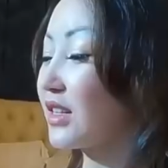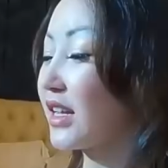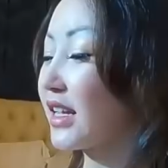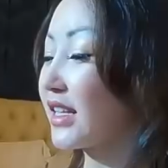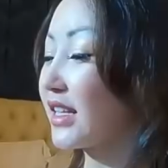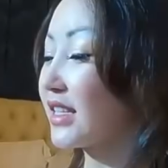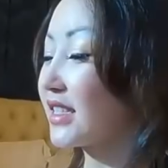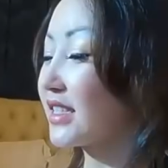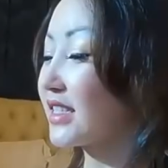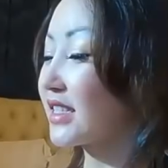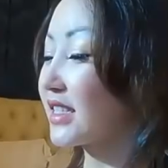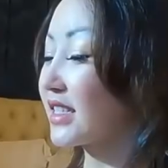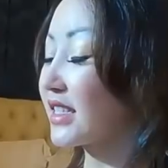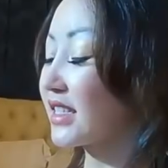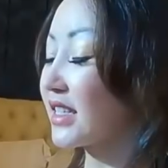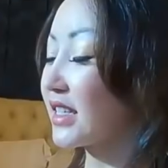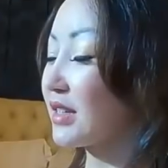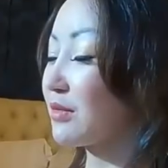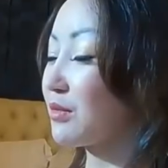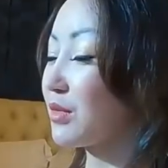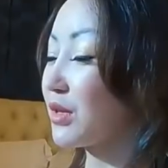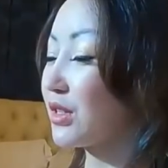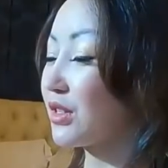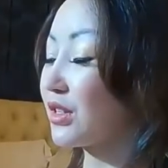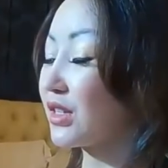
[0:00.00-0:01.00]
so let's
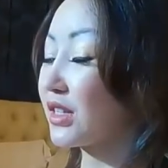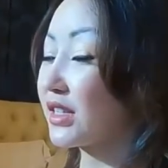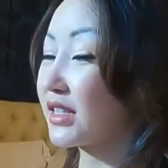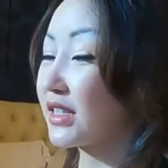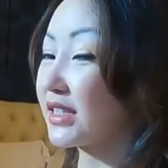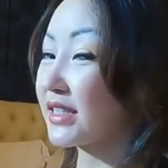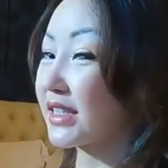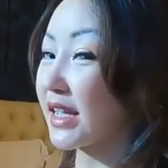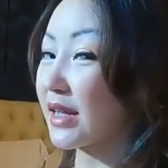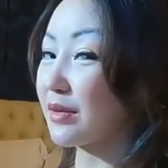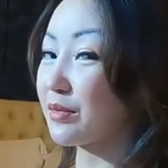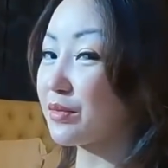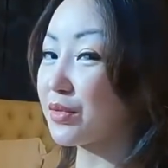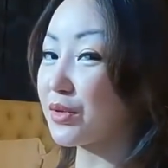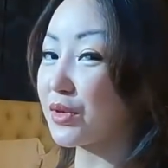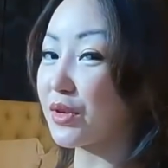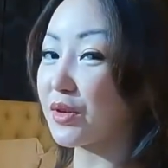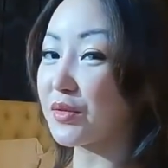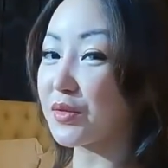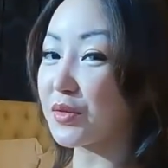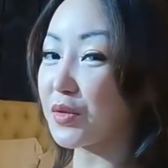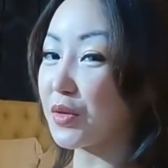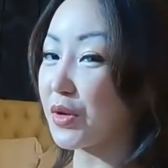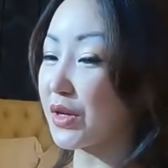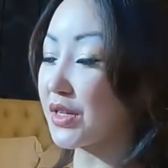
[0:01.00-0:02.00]
give me the example
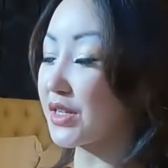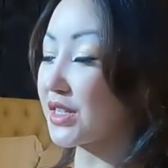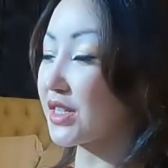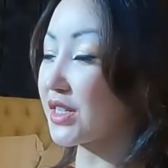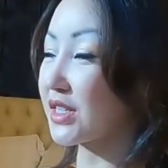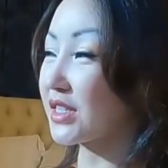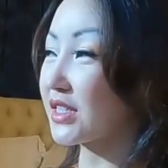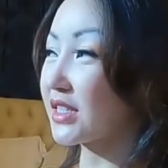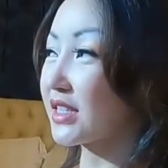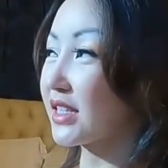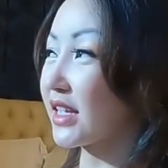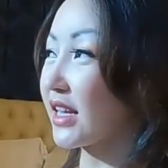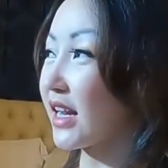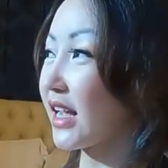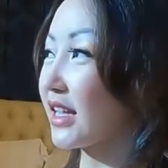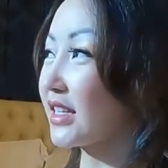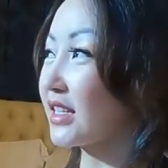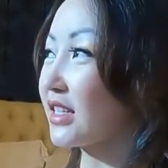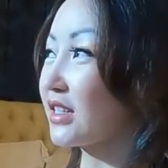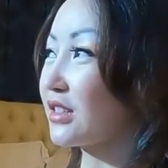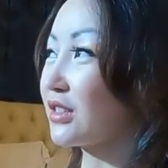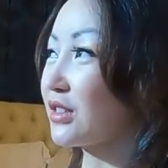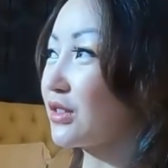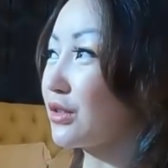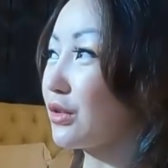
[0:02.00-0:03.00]
of questions that I
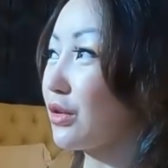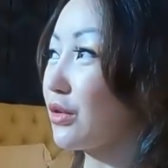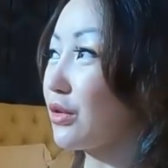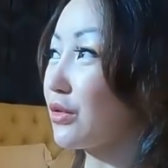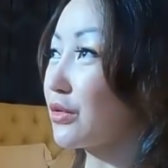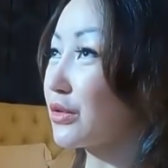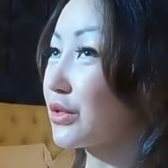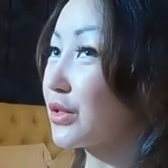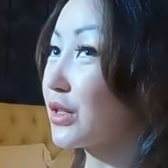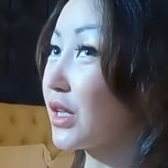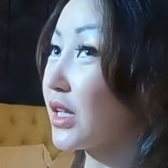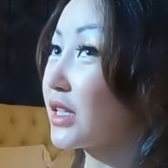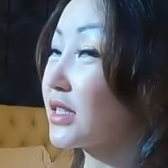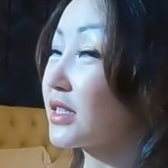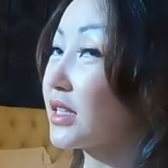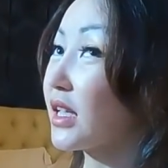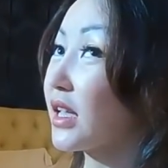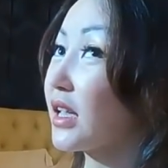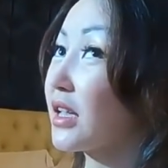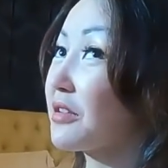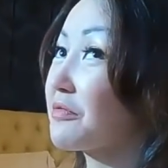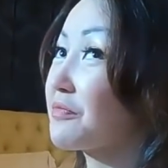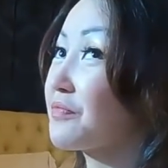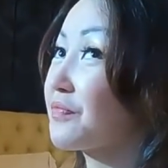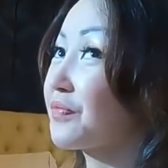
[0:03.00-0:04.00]
need to know. So they
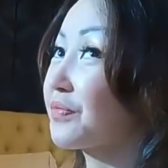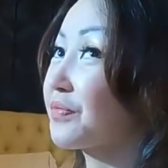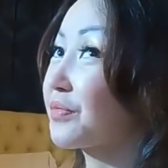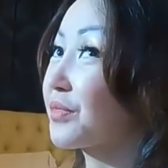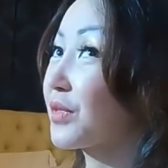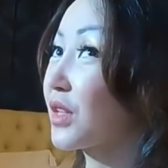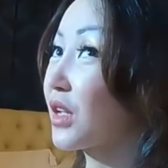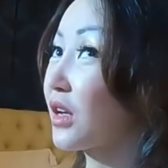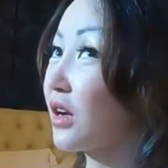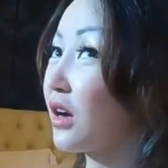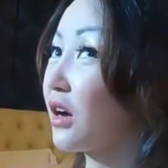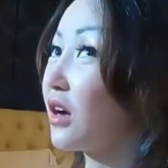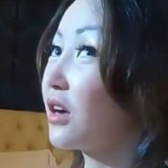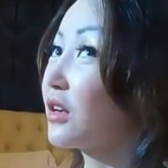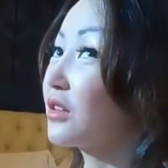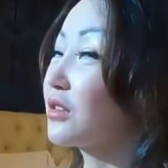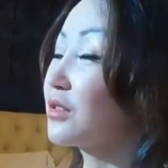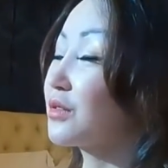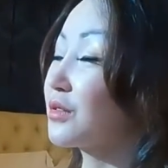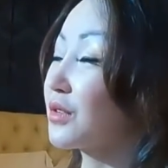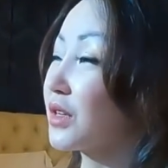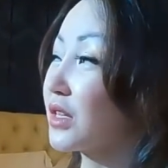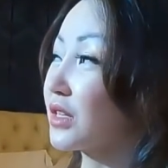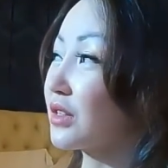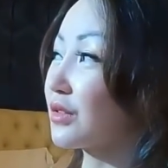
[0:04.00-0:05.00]
say
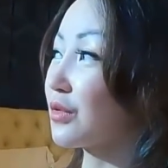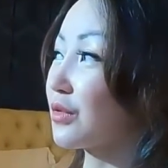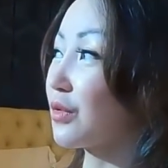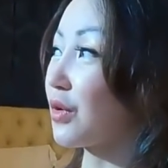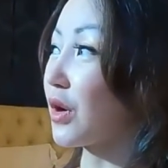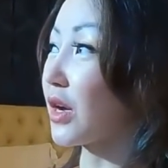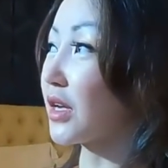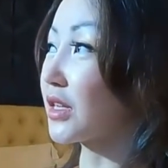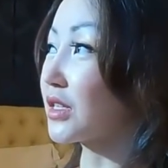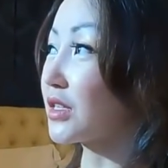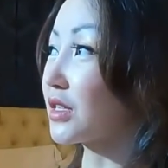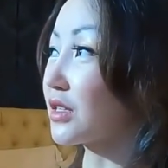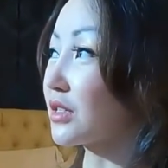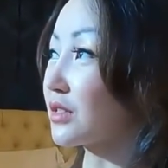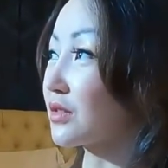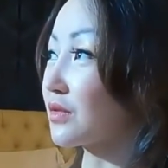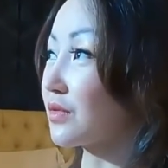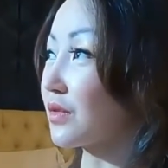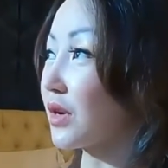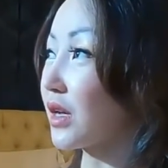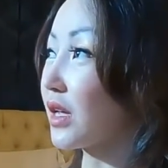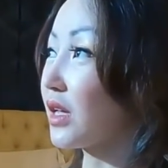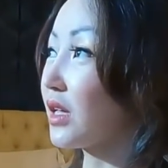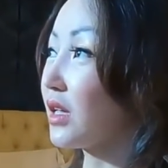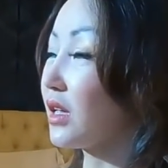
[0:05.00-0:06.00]
100
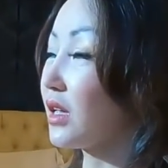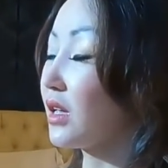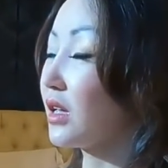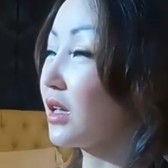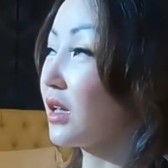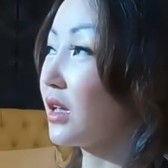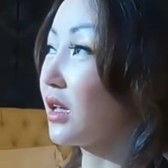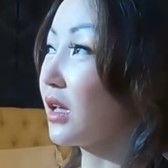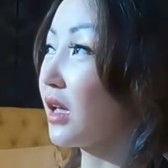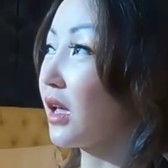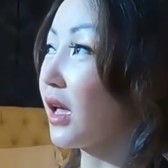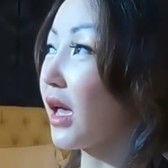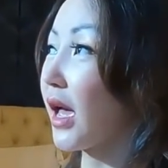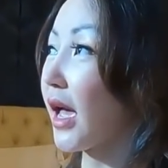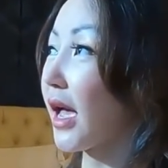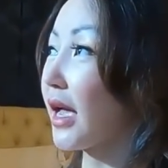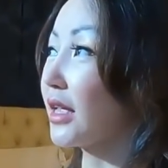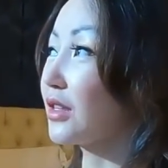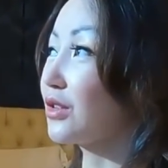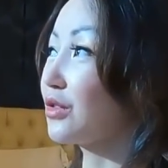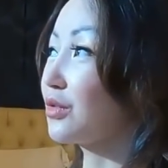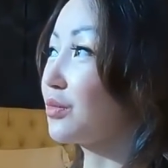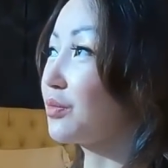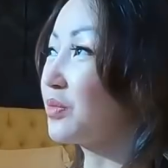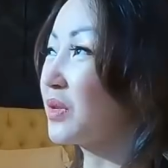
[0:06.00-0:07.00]
questions, right? Uh-huh.
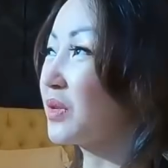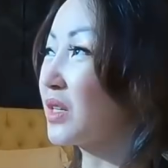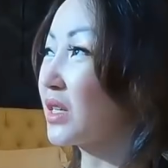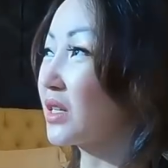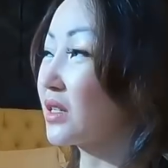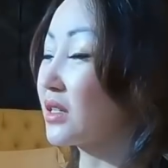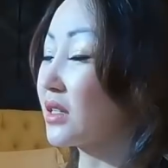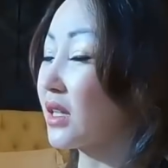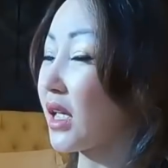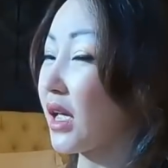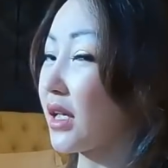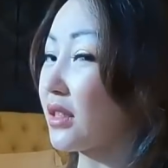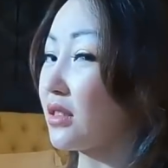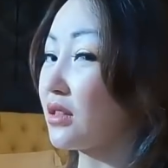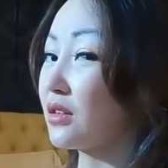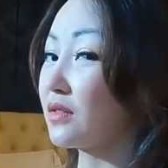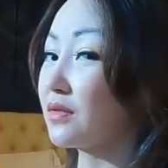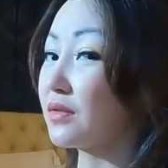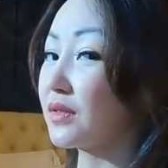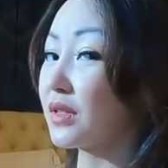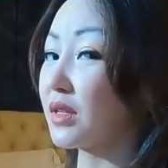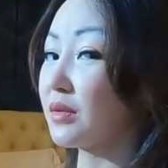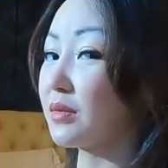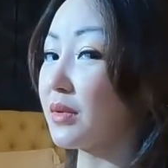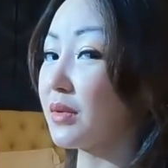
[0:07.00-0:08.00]
And you pick 10
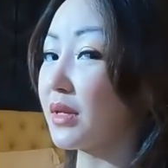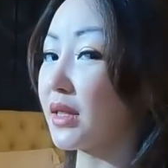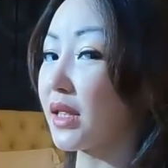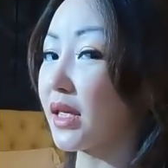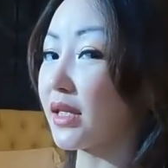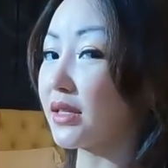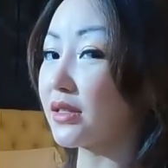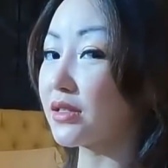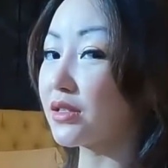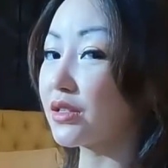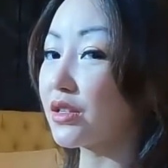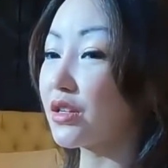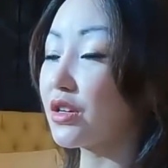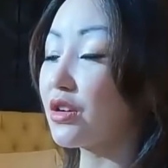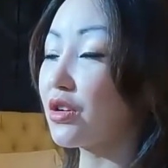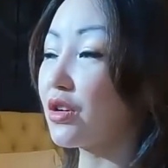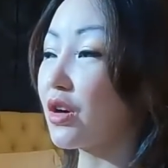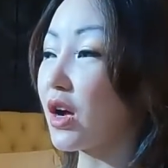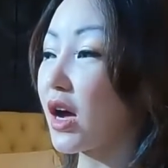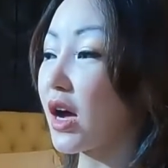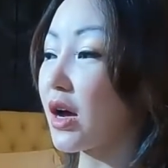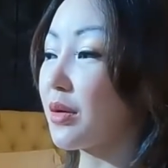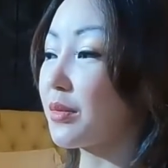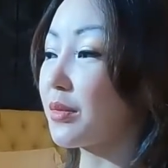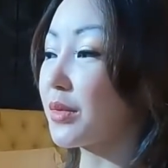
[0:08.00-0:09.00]
of them and answer,
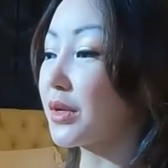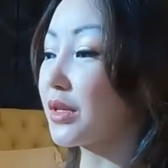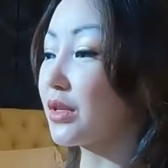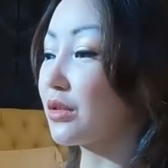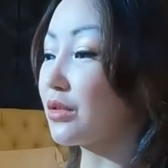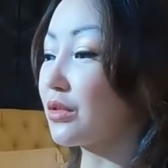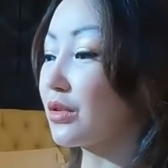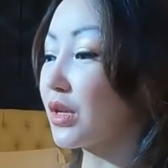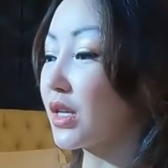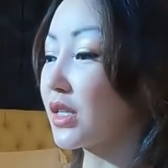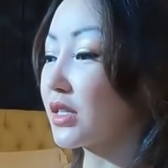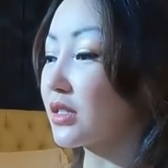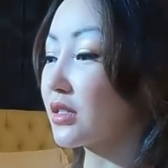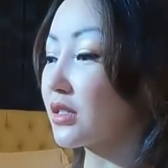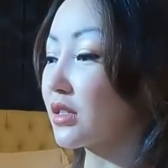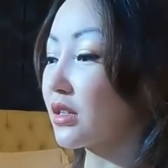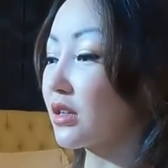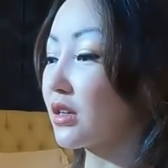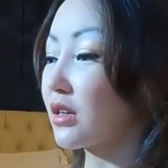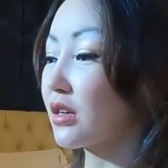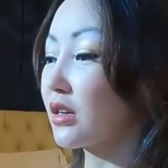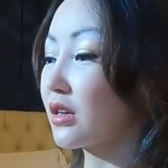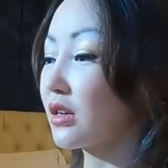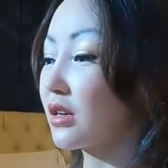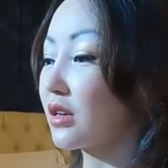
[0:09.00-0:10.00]
or how many do you
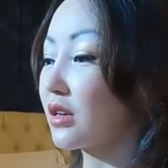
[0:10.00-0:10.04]
answer?